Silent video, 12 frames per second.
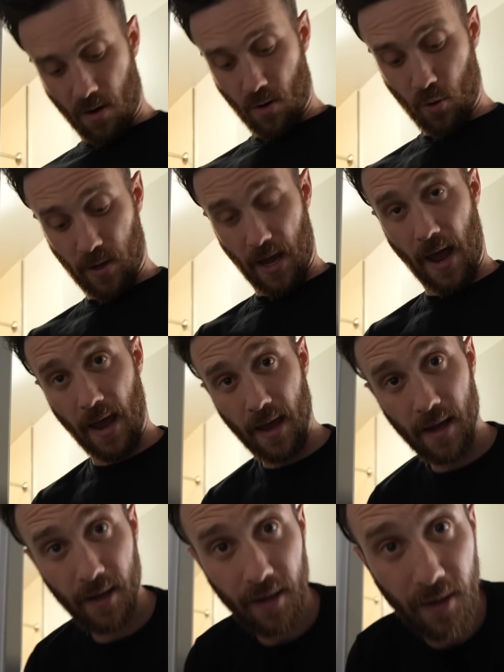Okay,
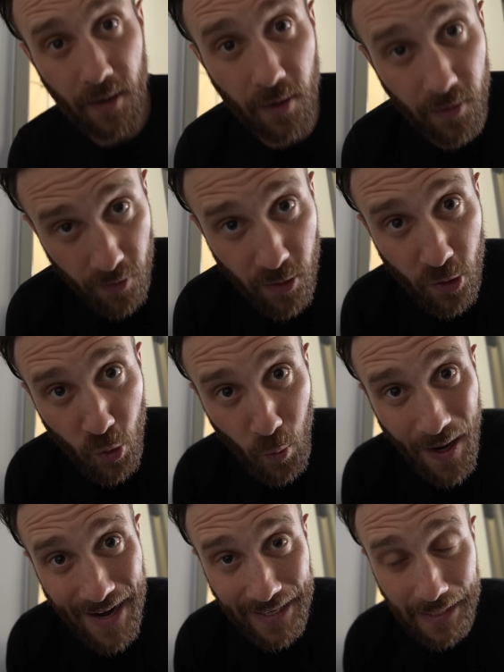
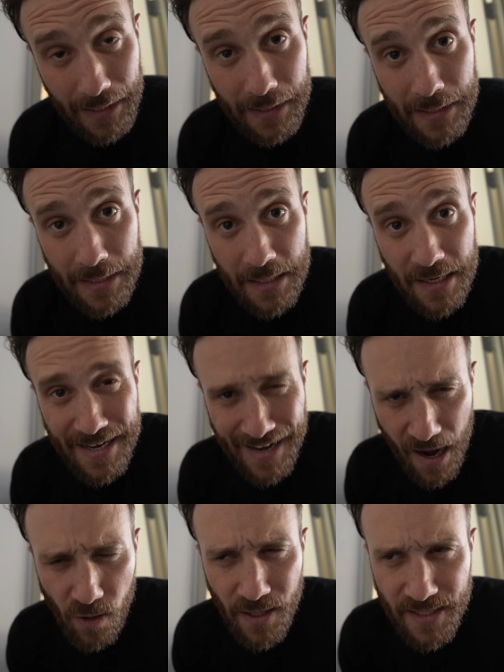ready.
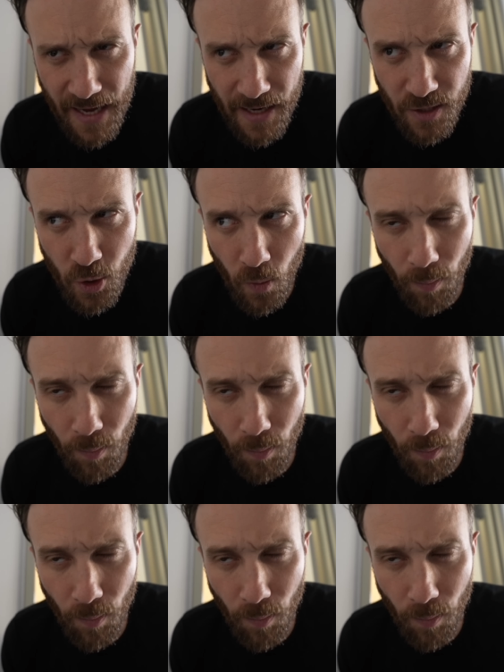Now let's head to a